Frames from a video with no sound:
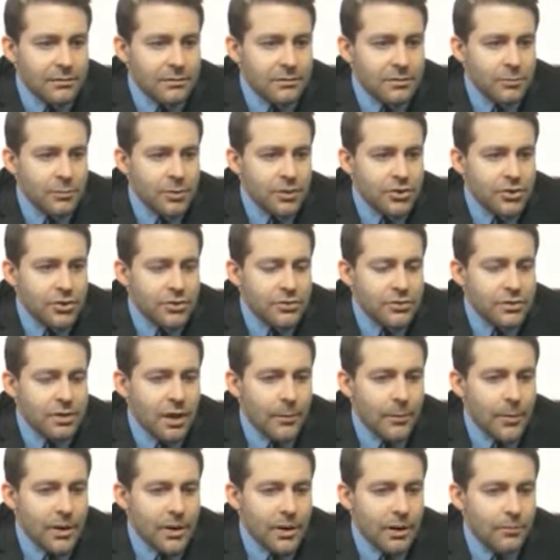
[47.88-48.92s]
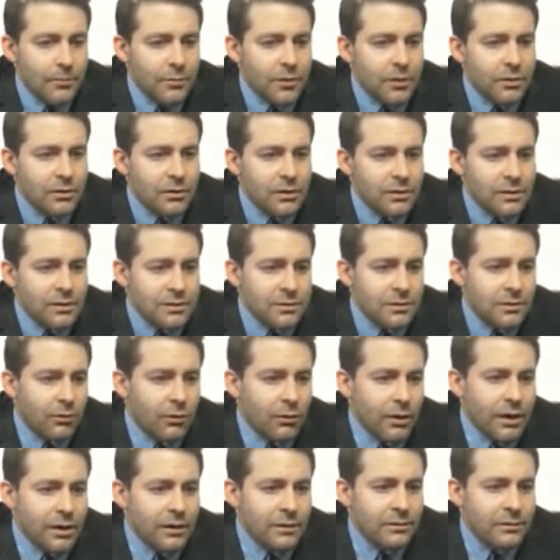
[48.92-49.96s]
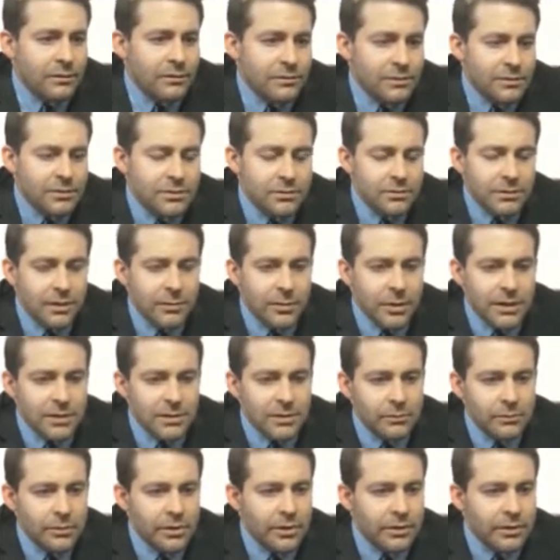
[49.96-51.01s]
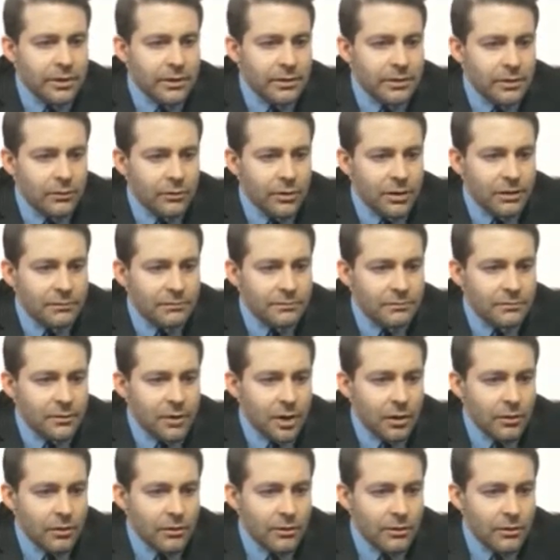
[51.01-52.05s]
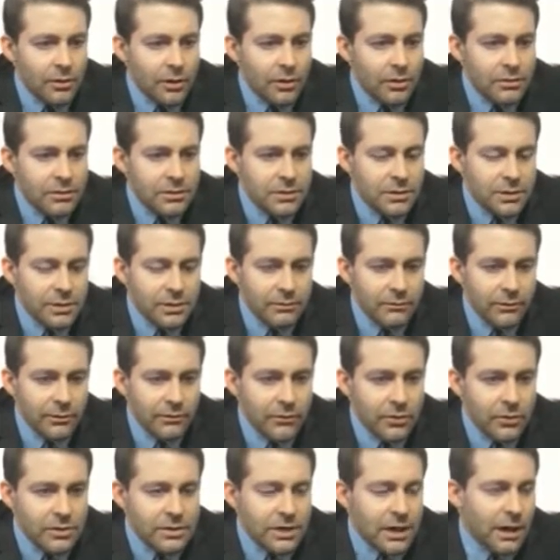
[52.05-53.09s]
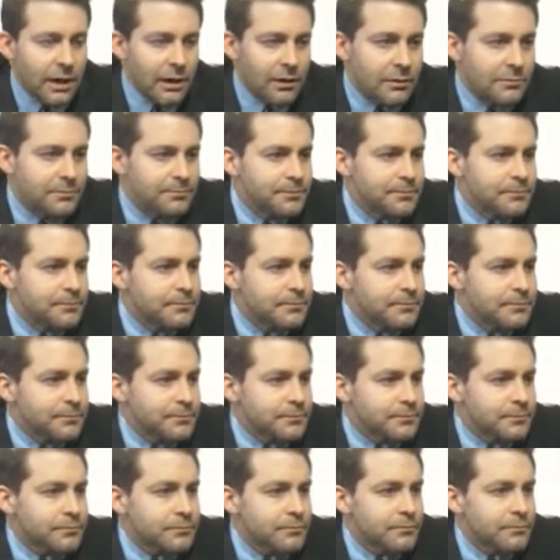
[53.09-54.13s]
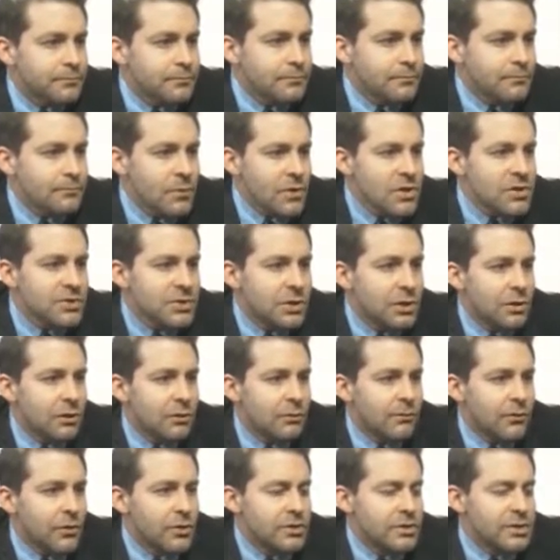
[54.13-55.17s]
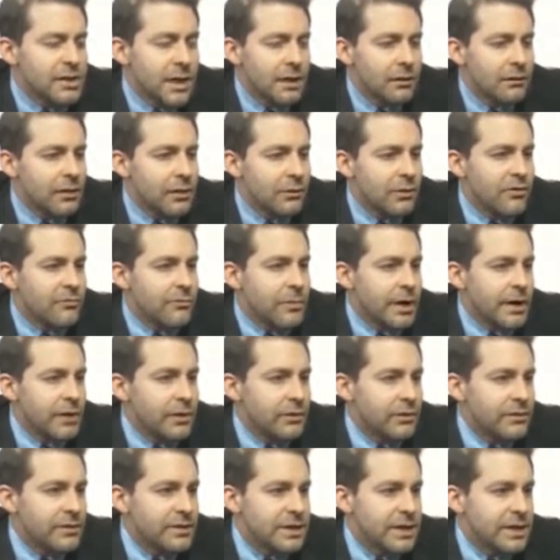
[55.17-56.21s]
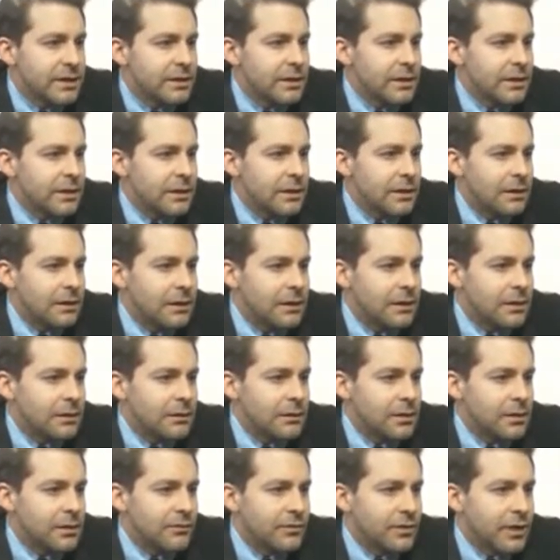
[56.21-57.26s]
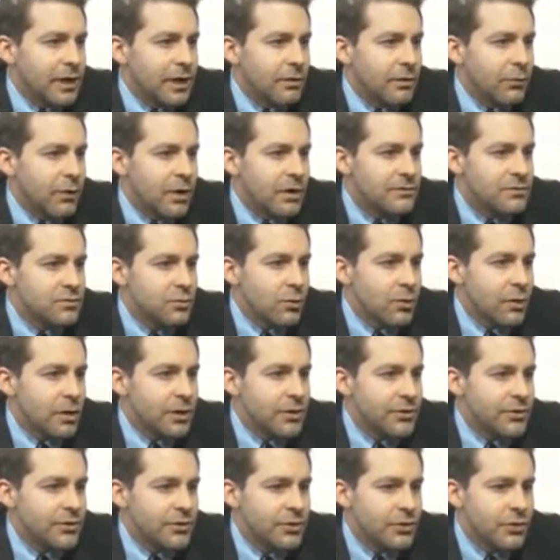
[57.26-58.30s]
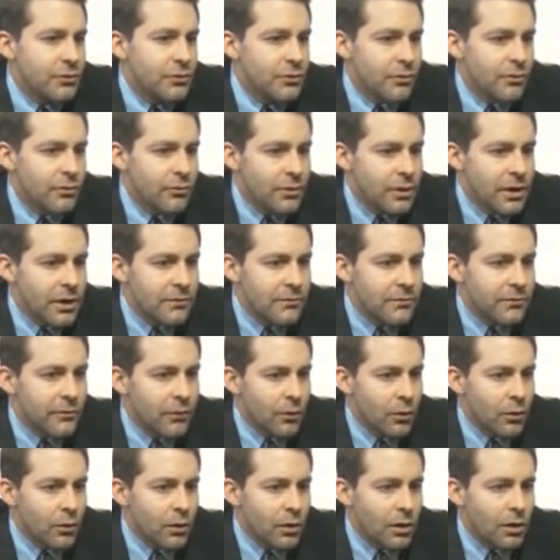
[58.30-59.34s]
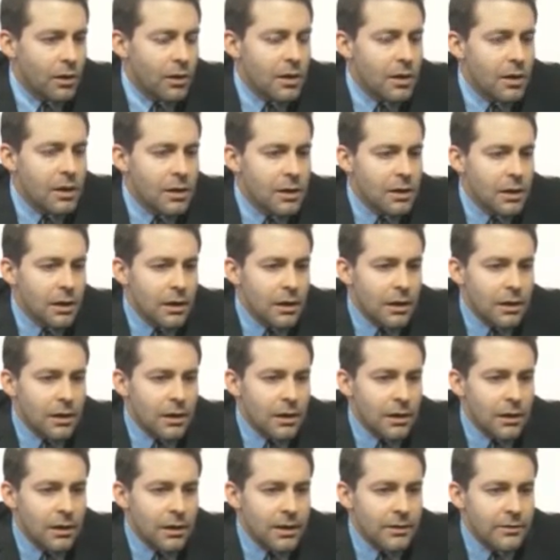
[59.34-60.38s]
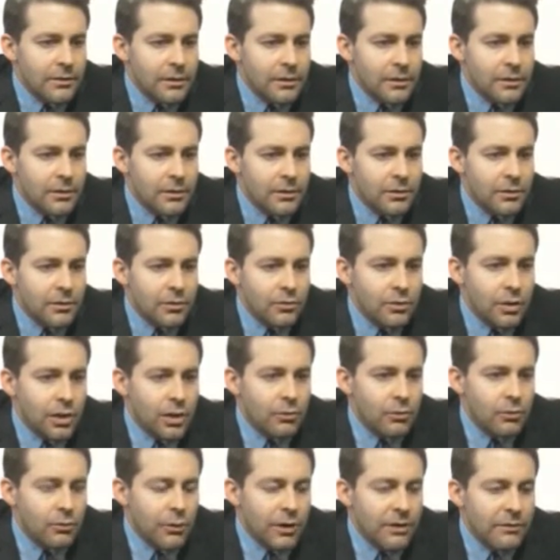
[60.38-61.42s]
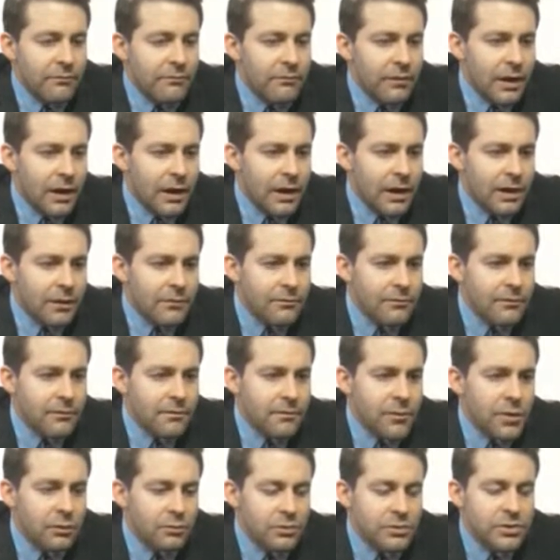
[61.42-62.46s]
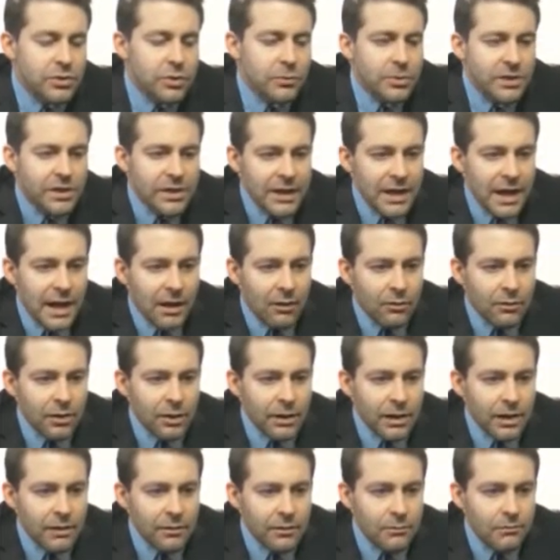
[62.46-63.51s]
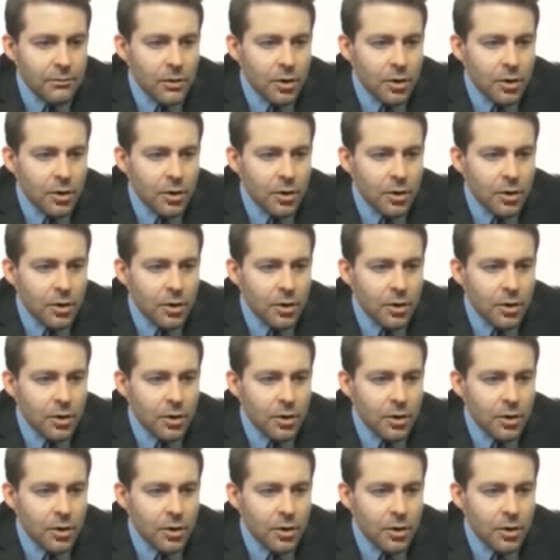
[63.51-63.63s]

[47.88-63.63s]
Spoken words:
so much news coming up, that's quite, certainly a possibility that we go to new lows and then reverse higher. So first, the Elliott wave model on daily, you've got waves 1, 2, 3, 4, and then new low in wave 5. We'll zoom into the hourly here in a